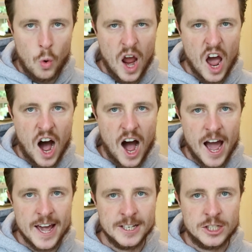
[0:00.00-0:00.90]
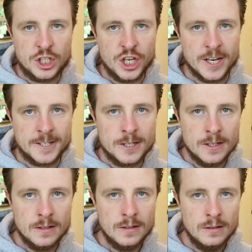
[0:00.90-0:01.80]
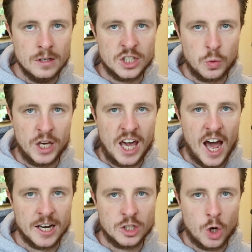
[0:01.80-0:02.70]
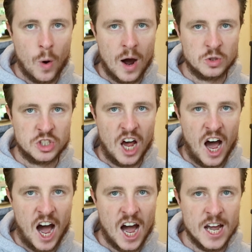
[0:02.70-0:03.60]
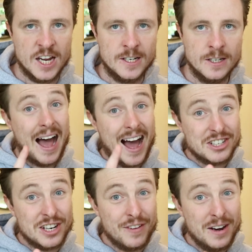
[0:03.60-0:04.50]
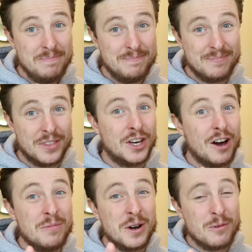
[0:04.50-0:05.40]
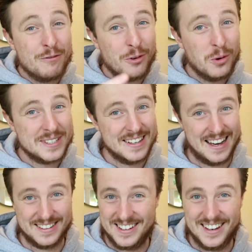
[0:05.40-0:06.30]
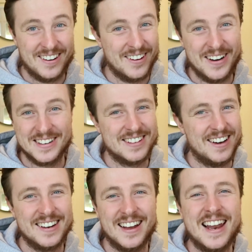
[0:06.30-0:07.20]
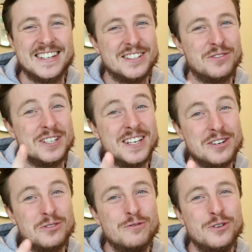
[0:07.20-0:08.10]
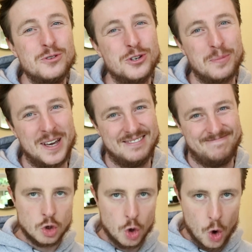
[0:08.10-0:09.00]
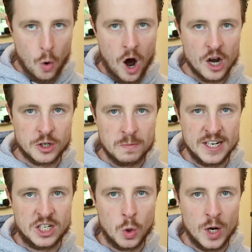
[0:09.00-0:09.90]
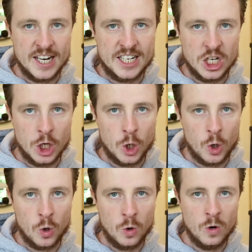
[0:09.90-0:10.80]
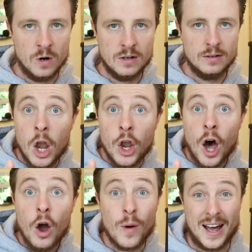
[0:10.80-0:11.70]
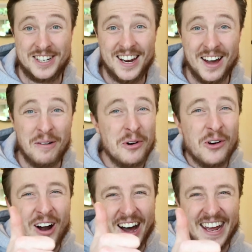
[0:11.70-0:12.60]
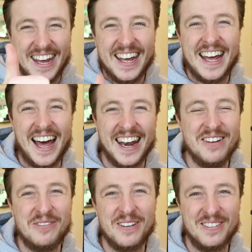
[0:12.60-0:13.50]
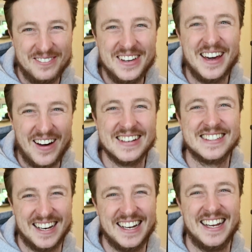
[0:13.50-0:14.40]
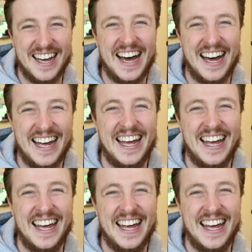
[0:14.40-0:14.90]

The way I see it is we can't go outside. Actually, Venom, the government are enforcing that, so you can't go outside unless it's for essential food shopping. Do you want me to eat you? No, actually, I'm alright. Yeah, no problem. You go outside. Yeah.